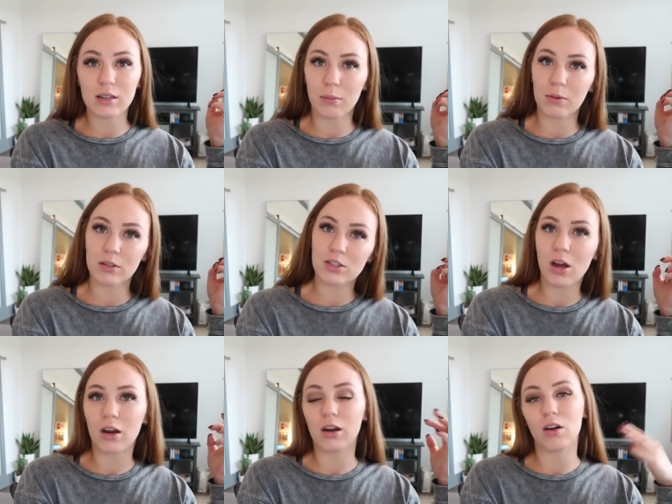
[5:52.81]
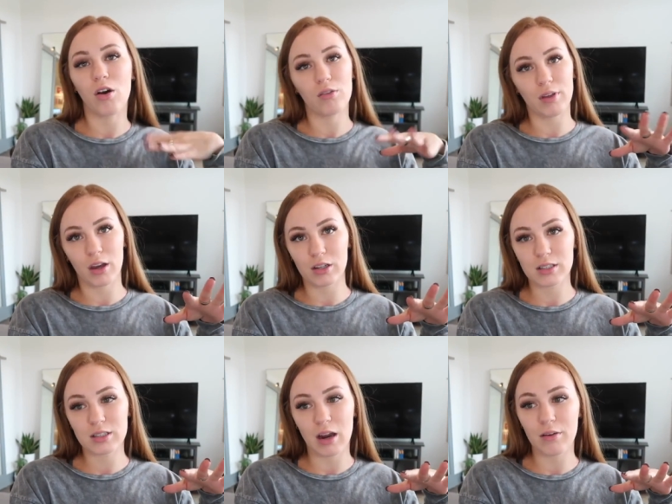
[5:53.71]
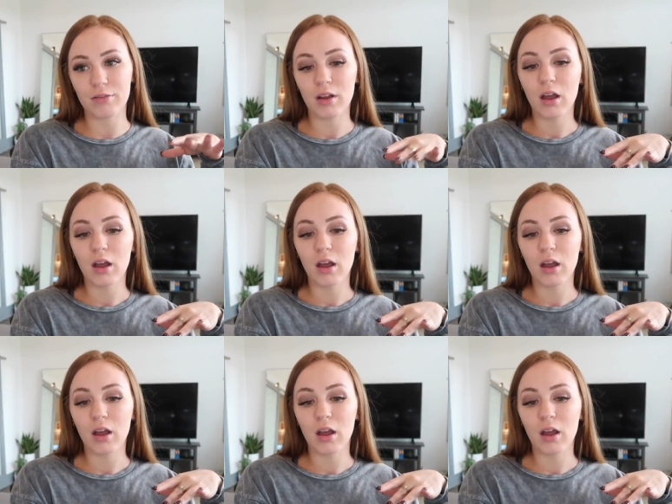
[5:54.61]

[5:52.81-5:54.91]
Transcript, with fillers: I played soccer, all of that good stuff.